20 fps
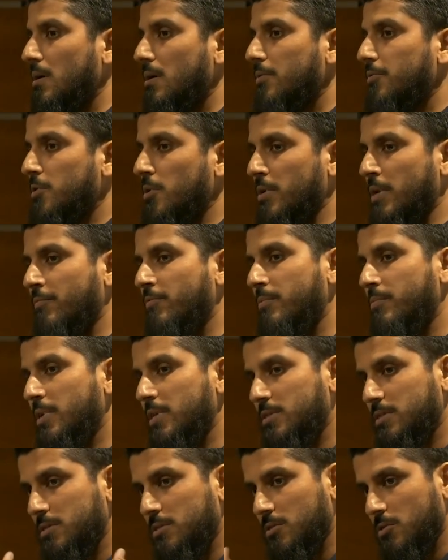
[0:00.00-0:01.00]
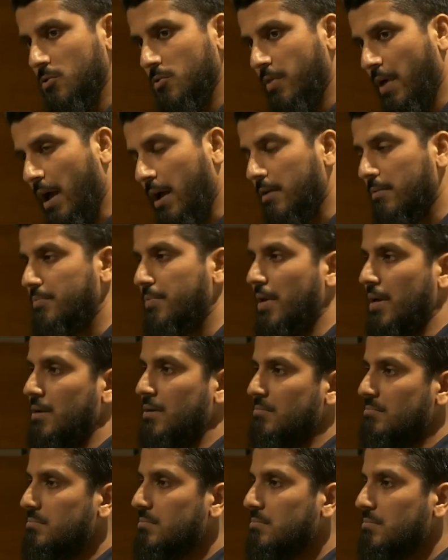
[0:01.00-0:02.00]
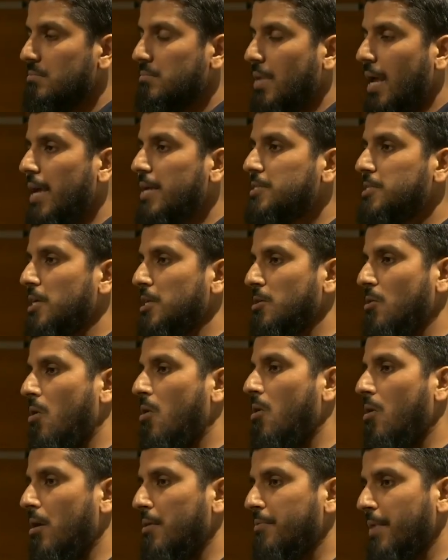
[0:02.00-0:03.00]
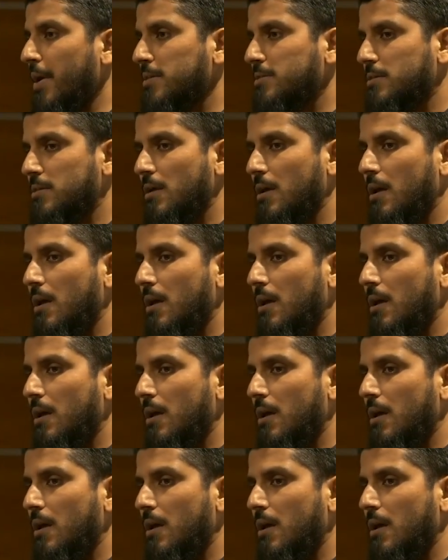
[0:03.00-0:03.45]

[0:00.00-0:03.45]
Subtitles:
If you don't have ability to do that, then hate it in your heart. And that's